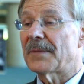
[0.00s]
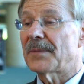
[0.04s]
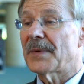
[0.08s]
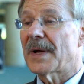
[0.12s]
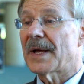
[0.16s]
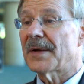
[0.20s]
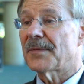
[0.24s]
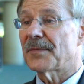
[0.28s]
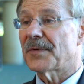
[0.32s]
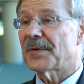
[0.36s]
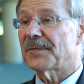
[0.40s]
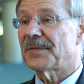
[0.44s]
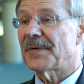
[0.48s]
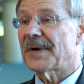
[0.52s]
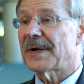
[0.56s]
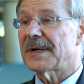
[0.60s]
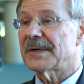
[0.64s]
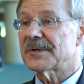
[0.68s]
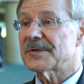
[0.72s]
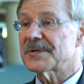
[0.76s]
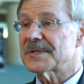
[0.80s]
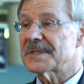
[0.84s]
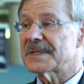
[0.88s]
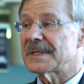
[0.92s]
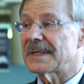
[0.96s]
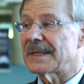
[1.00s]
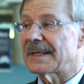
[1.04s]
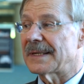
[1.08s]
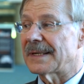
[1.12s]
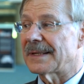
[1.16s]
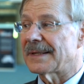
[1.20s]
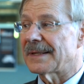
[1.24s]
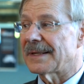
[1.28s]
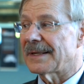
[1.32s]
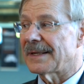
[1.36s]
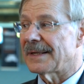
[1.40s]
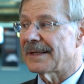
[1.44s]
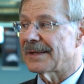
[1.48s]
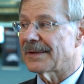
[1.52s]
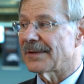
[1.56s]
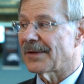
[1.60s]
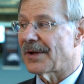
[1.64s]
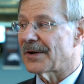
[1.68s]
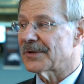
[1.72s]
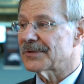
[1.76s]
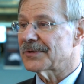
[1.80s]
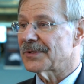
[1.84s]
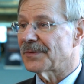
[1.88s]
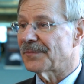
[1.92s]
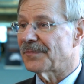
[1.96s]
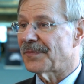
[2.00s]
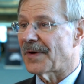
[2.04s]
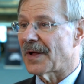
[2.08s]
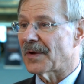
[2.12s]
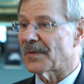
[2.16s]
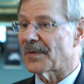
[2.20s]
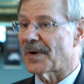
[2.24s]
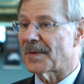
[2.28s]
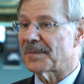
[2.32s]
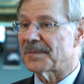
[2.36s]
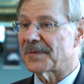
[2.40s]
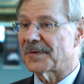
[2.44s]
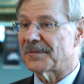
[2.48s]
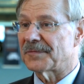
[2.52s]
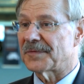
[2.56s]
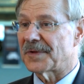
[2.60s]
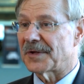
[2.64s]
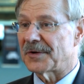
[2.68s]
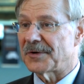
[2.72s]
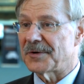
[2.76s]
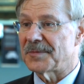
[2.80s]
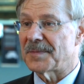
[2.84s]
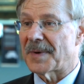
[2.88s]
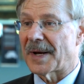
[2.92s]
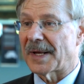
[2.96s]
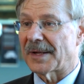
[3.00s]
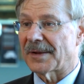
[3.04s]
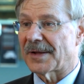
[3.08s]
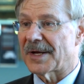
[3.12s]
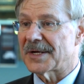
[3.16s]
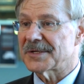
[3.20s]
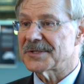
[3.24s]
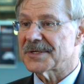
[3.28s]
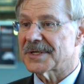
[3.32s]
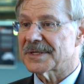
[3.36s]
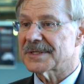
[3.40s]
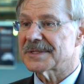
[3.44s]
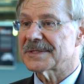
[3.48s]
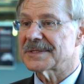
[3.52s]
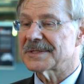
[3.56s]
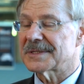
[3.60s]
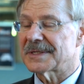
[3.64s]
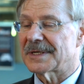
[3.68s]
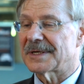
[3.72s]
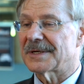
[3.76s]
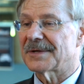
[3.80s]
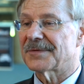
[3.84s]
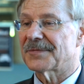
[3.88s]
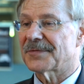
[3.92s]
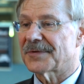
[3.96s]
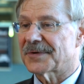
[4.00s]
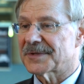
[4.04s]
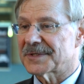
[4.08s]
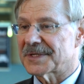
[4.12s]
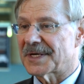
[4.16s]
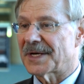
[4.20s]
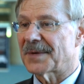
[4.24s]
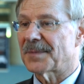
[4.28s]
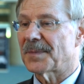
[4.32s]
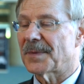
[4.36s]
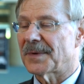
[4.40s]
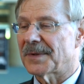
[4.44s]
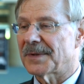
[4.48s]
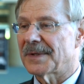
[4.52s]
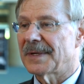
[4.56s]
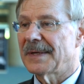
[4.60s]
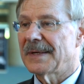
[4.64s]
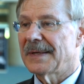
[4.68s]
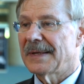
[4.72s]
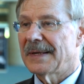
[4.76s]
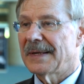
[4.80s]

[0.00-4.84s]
Well, we're very interested in the long-term follow-up of the new biologics, for example.